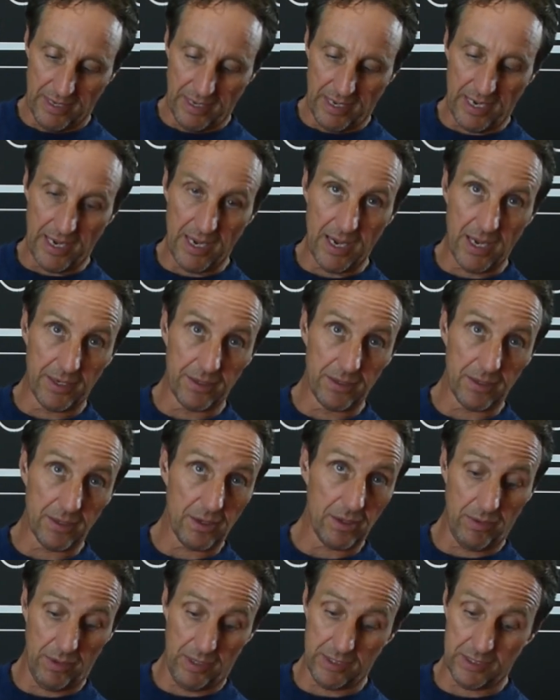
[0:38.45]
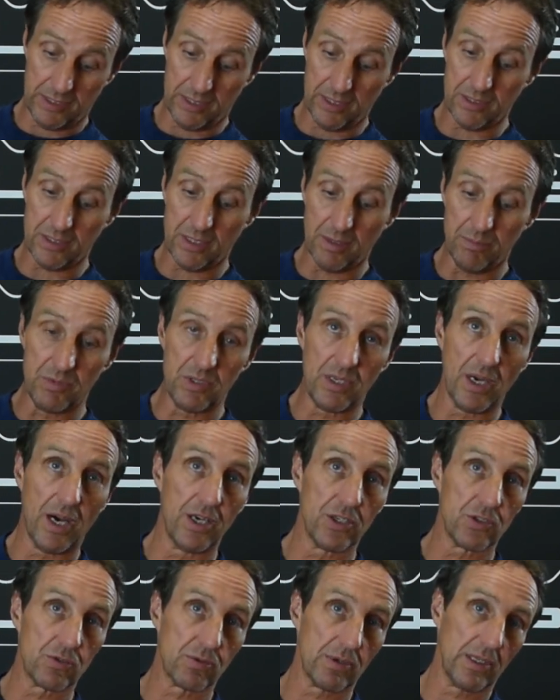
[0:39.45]
And the system
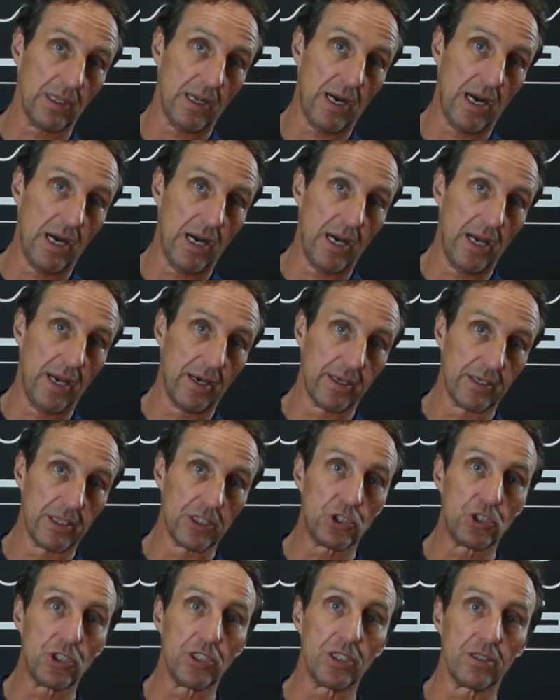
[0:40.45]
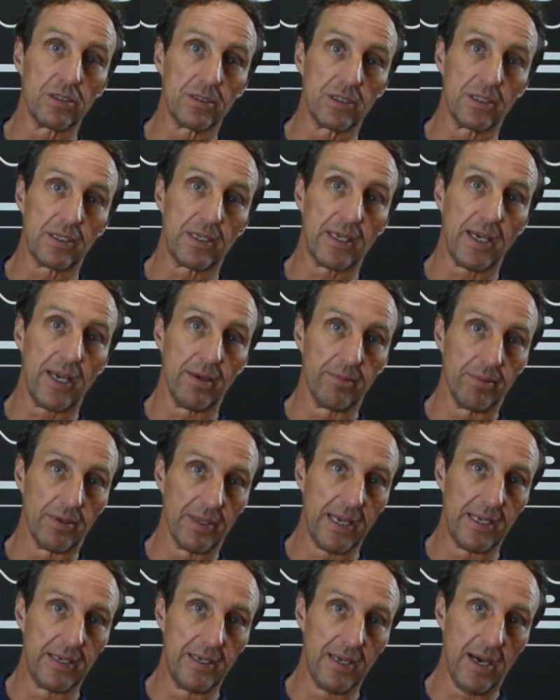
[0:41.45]
does rely on a shielded cable.
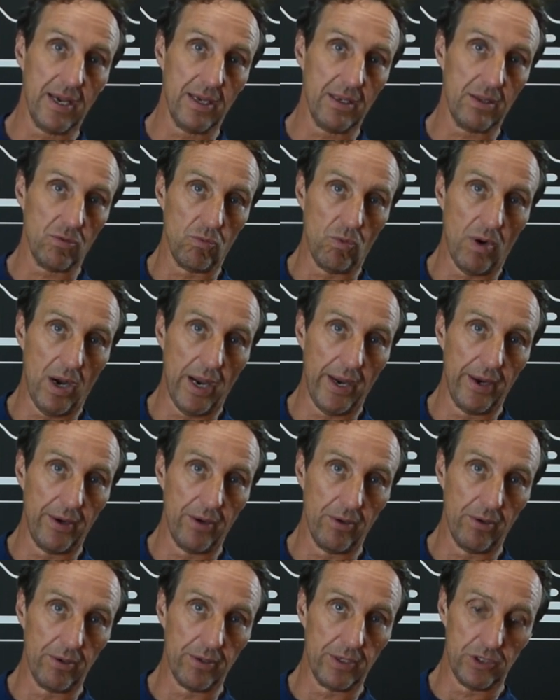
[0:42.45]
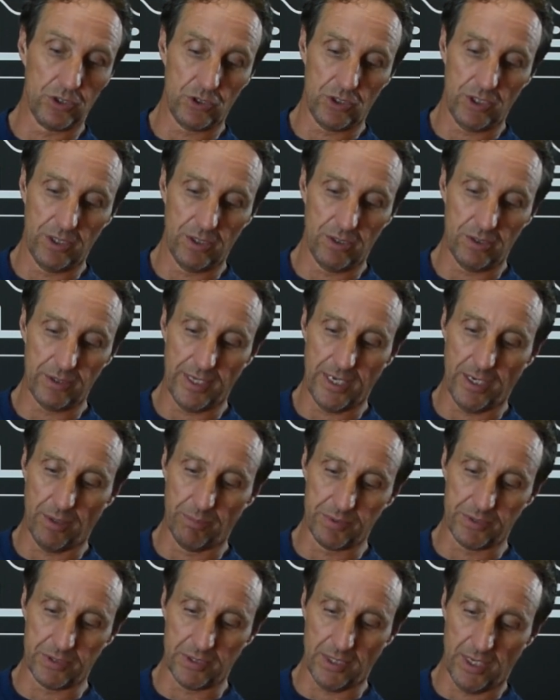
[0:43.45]
That 9th wire or the shield
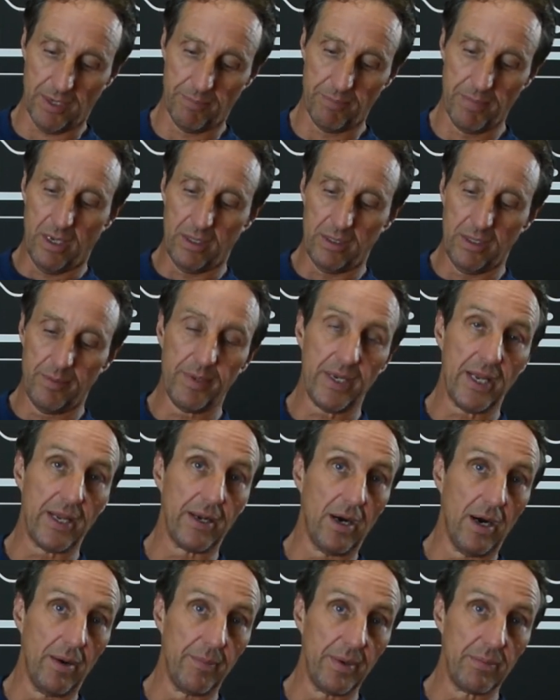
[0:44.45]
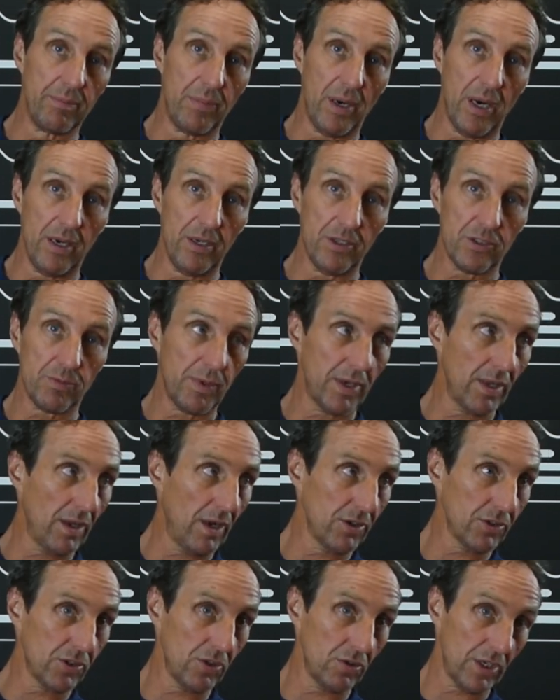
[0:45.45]
helps eliminate hum and buzz, but it
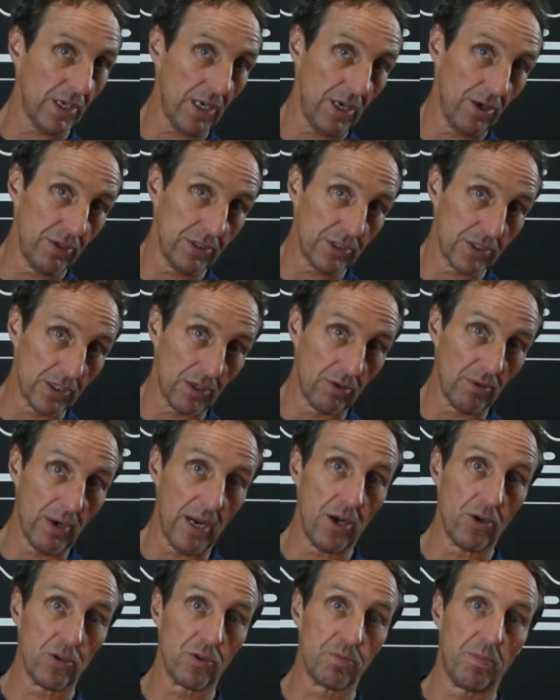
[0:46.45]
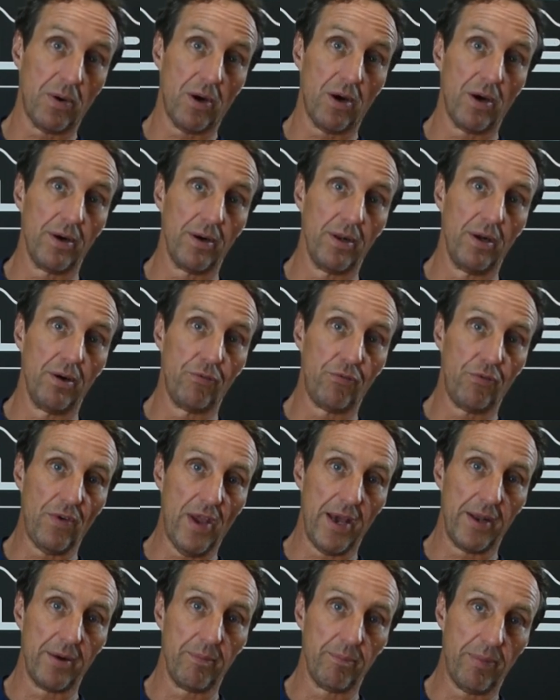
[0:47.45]
also carries the ground part of
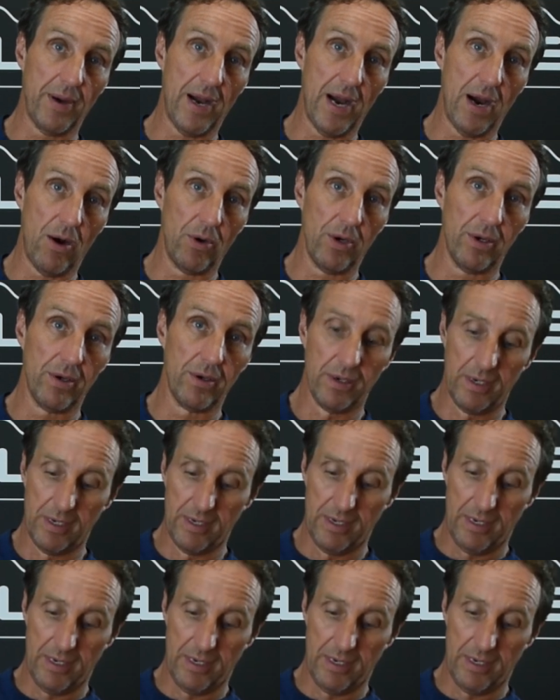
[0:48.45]
phantom power